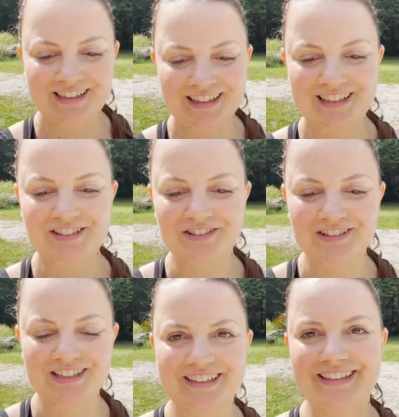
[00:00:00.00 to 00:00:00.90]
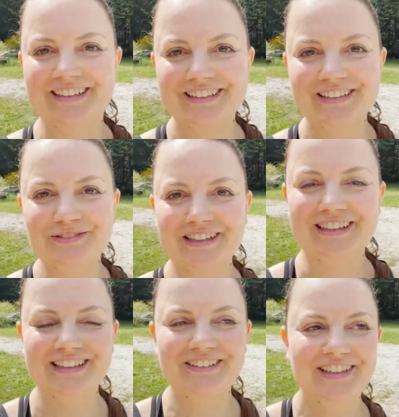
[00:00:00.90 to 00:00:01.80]
now that it's all clean, I just
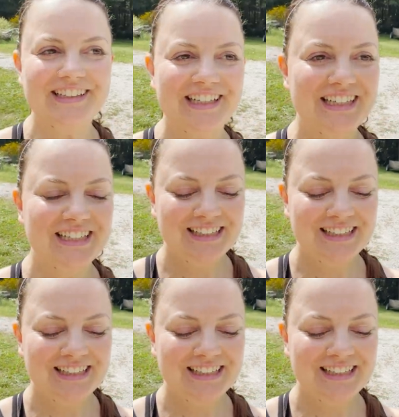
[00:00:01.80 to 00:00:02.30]
want to live in it.